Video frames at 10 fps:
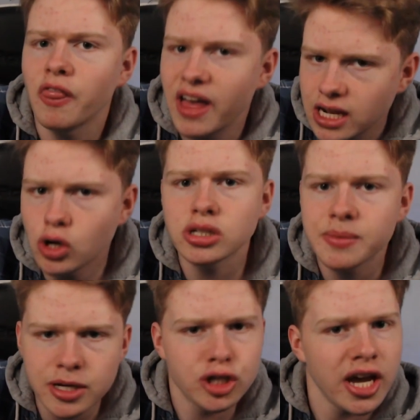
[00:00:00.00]
They looked a
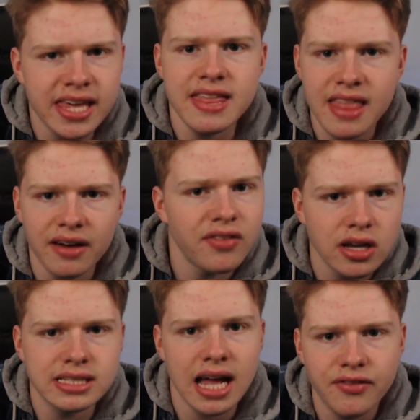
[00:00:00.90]
bit shaky in that
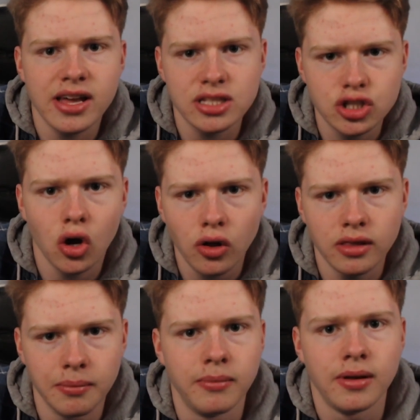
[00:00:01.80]
first half against Tottenham.